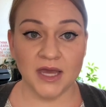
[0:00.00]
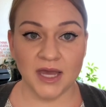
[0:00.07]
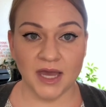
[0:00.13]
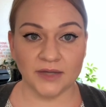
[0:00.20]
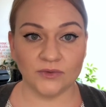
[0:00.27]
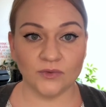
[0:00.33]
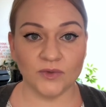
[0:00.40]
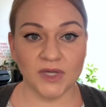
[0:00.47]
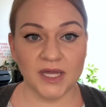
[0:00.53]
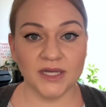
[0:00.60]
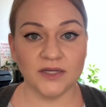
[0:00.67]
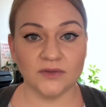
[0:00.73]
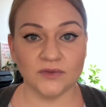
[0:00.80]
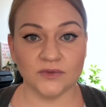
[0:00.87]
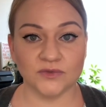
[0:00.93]
and
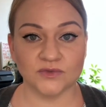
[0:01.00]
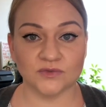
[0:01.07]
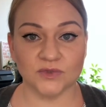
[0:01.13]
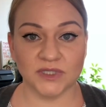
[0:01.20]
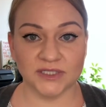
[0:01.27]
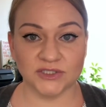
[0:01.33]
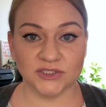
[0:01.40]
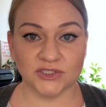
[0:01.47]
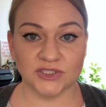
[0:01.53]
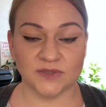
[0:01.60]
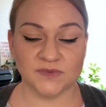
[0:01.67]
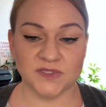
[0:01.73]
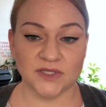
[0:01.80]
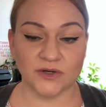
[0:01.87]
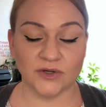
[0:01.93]
creating those
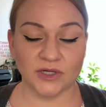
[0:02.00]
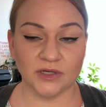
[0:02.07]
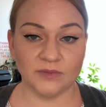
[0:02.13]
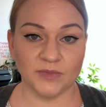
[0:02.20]
relationships that are going to